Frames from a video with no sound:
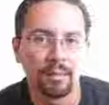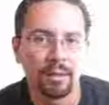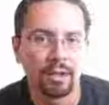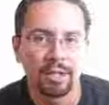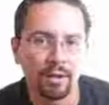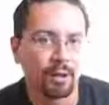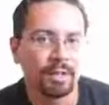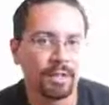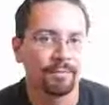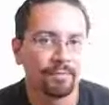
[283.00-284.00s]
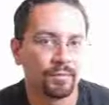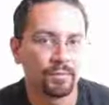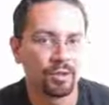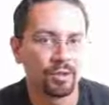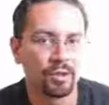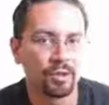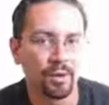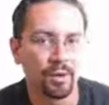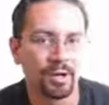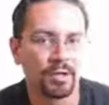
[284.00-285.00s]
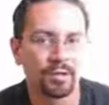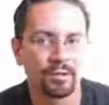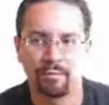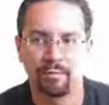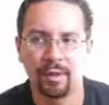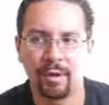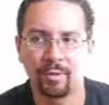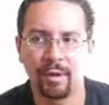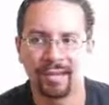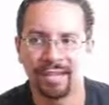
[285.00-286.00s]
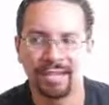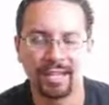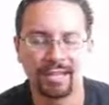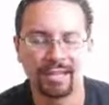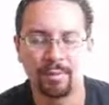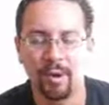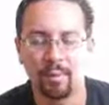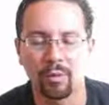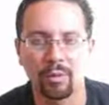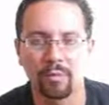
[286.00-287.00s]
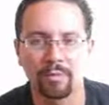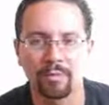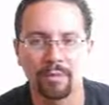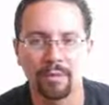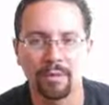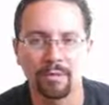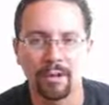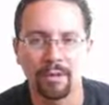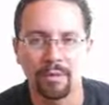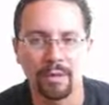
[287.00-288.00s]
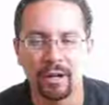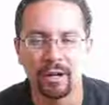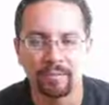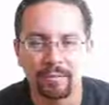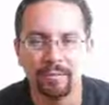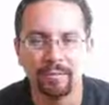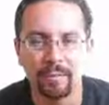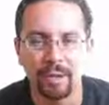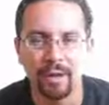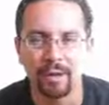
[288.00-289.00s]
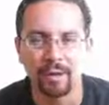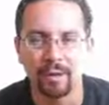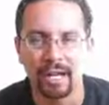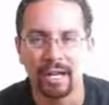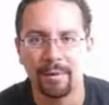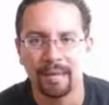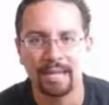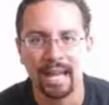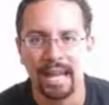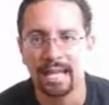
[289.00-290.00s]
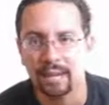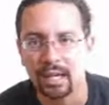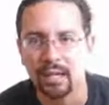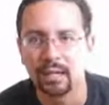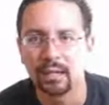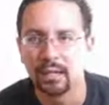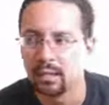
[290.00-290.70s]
But you can only do so much, you know, practicing in a small room in front of a mirror without showing anybody anything.